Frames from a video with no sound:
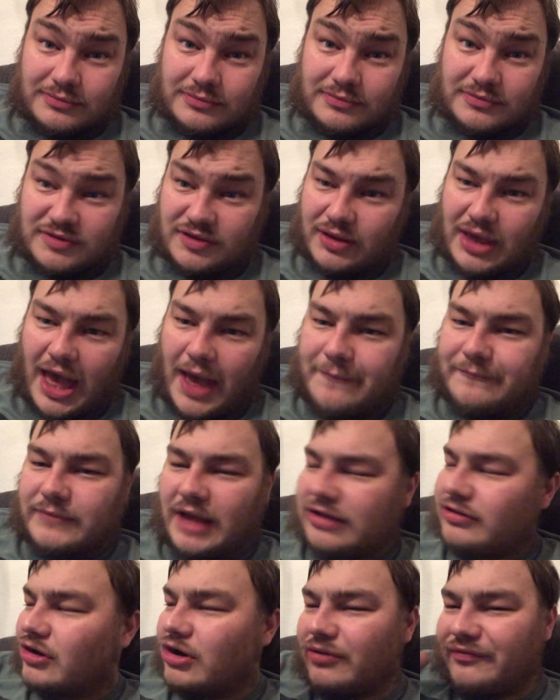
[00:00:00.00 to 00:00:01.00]
So yeah,
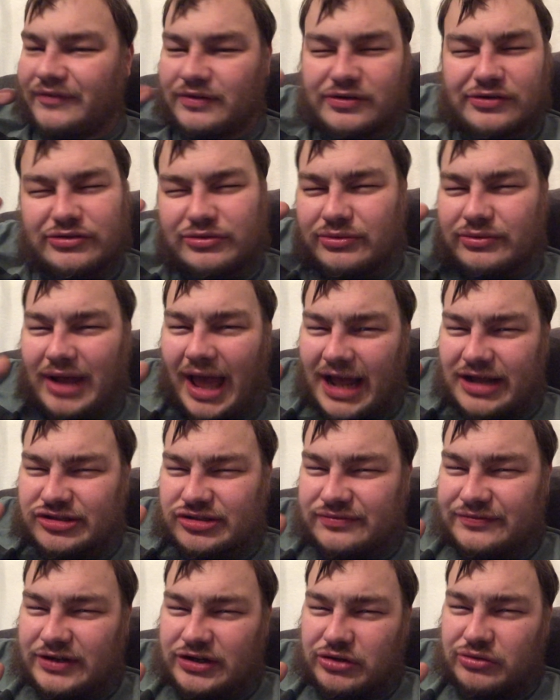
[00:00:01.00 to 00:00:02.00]
I don't know if we're going to do
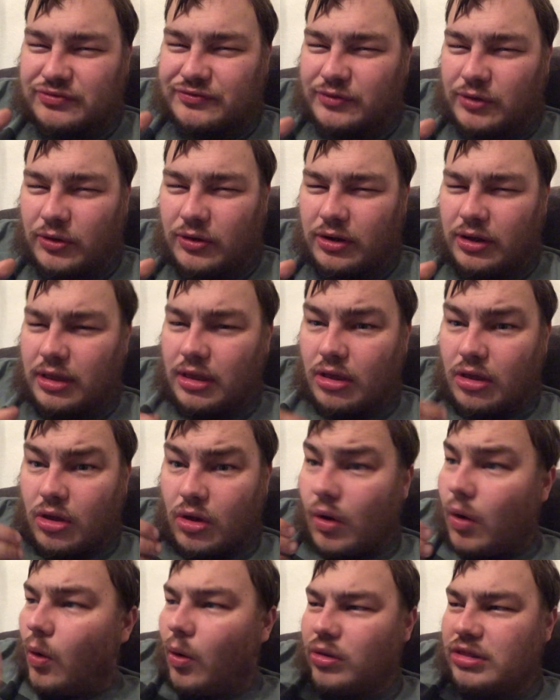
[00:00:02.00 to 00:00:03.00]
reaction videos for
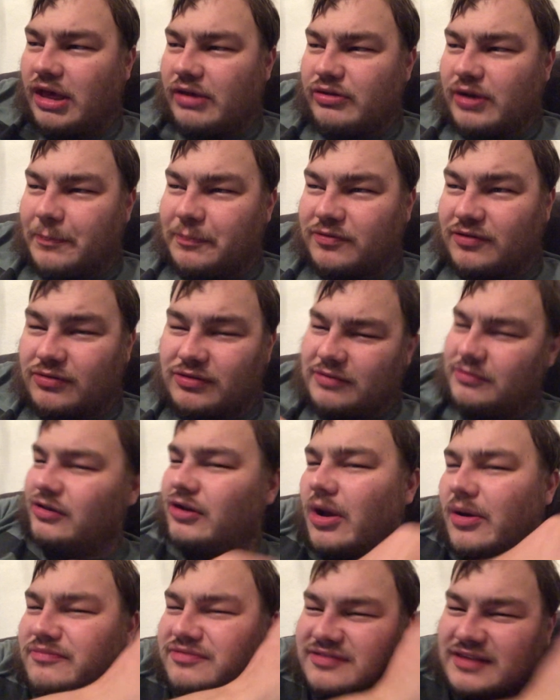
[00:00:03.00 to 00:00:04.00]
all the other episodes, and
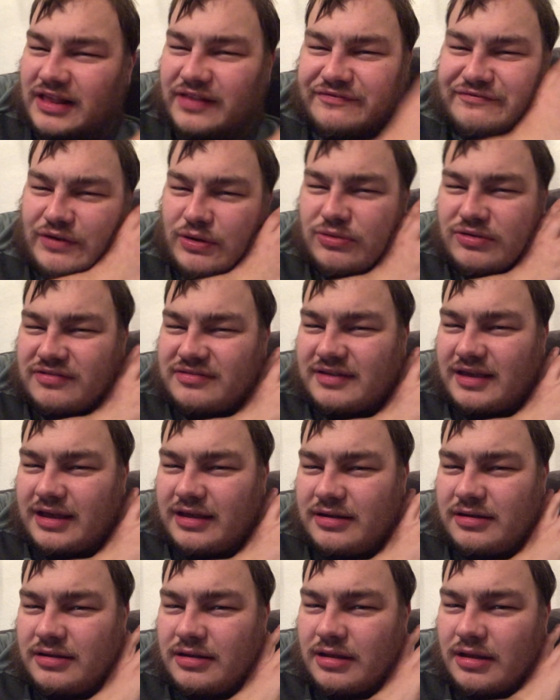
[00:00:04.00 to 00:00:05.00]
I'm still
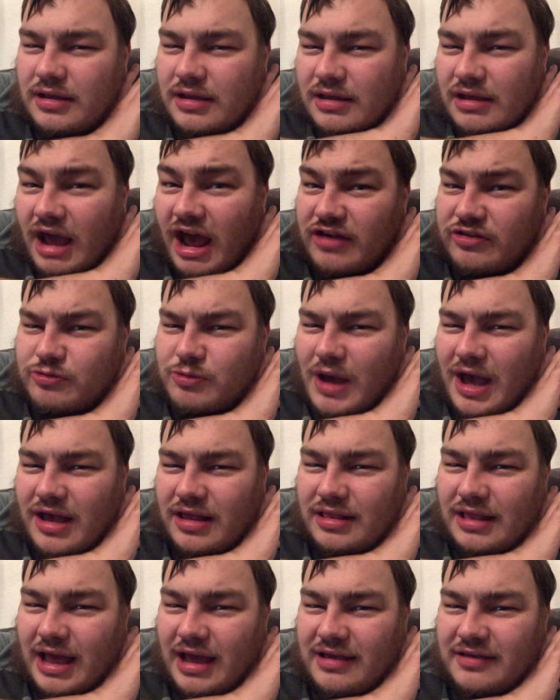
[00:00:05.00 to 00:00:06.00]
focusing as
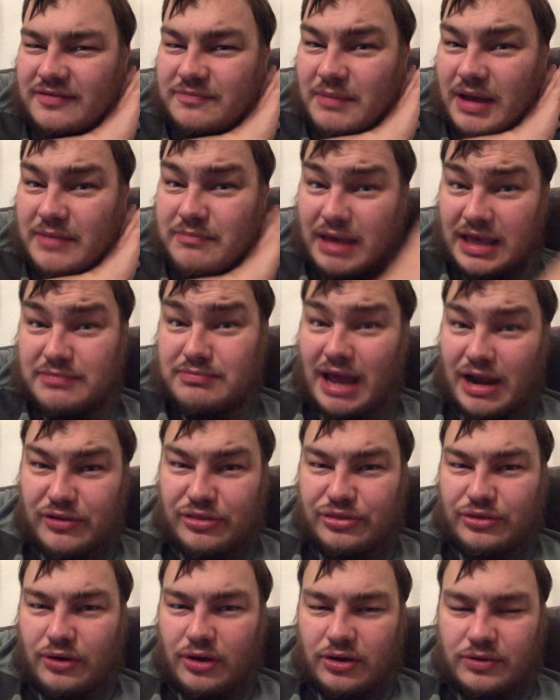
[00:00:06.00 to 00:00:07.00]
well as my main
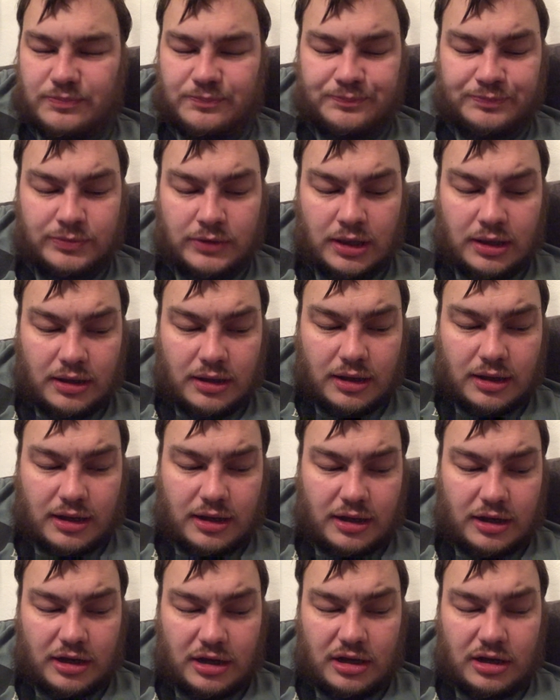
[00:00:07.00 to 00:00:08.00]
marathon,
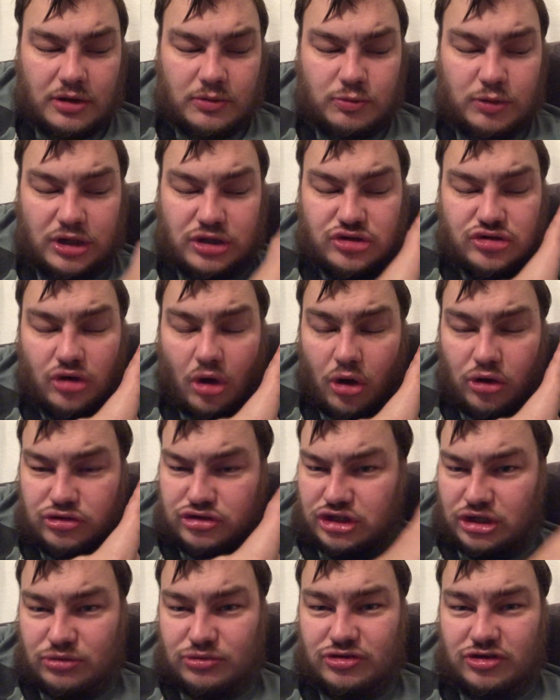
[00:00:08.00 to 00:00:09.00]
which on
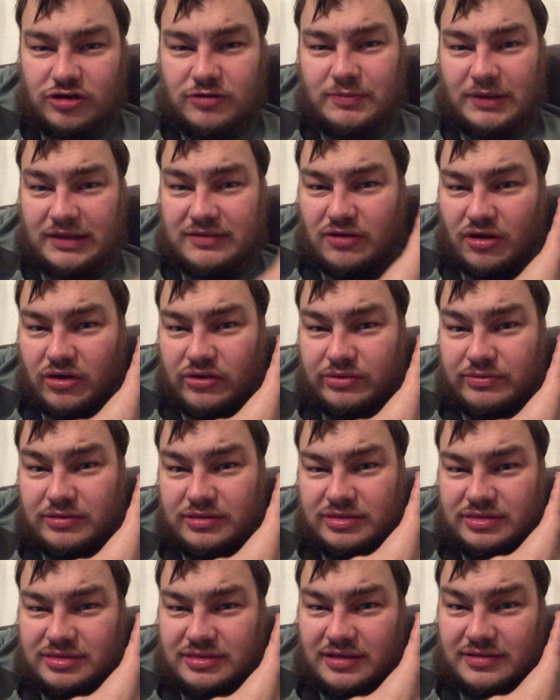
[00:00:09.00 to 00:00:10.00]
YouTube is on
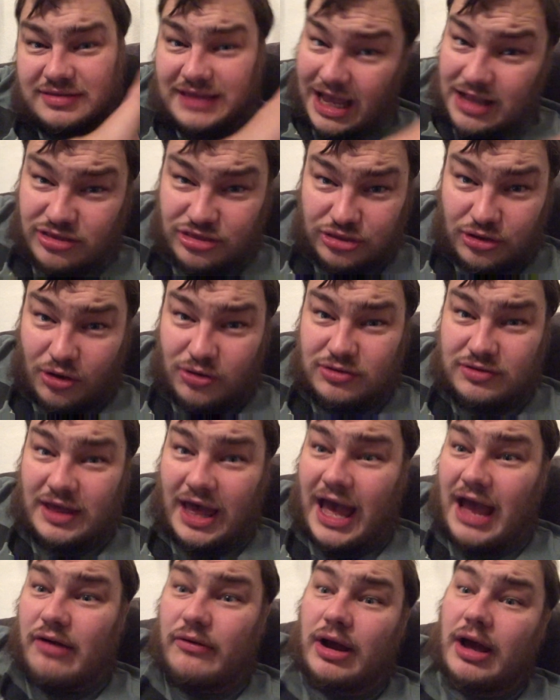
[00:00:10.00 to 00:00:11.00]
the 10th Doctor
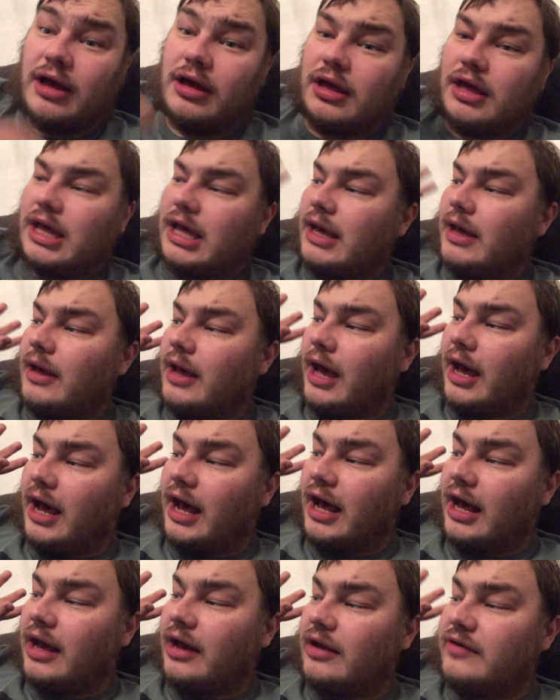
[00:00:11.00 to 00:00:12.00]
era,
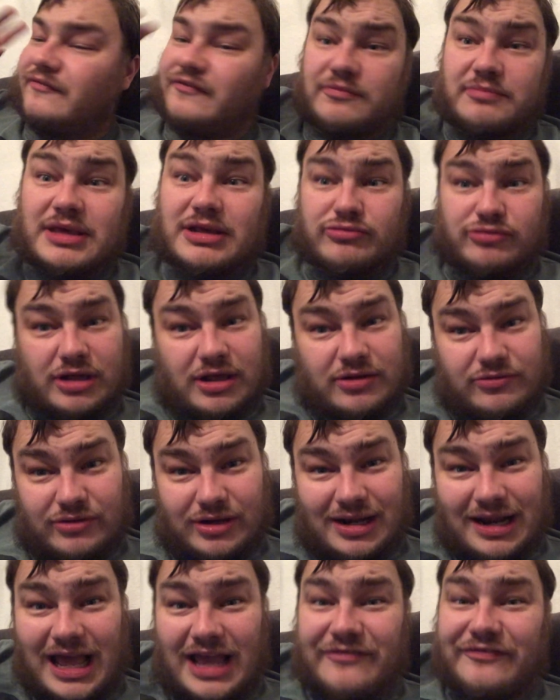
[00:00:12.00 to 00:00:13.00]
and for me in
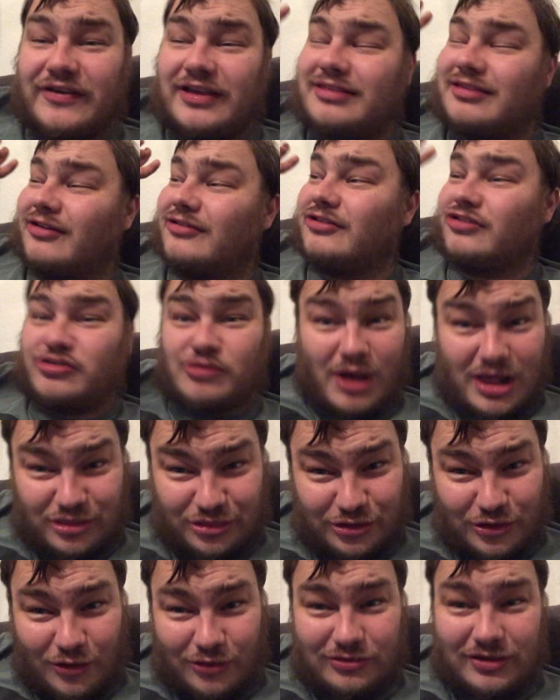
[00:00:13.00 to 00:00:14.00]
real life it's on the 12th
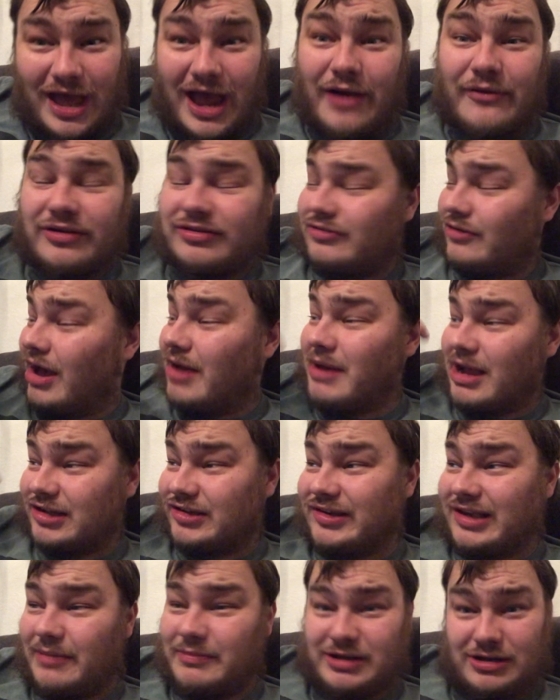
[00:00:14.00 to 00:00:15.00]
Doctor era. So I'm
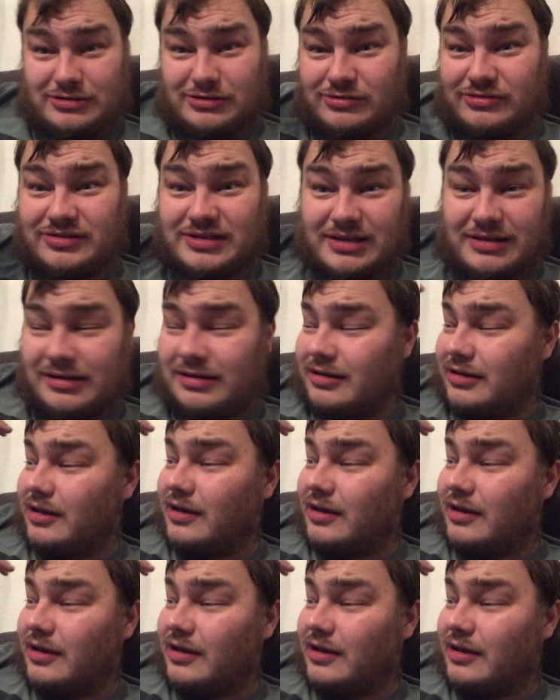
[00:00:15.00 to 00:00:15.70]
actually coming close to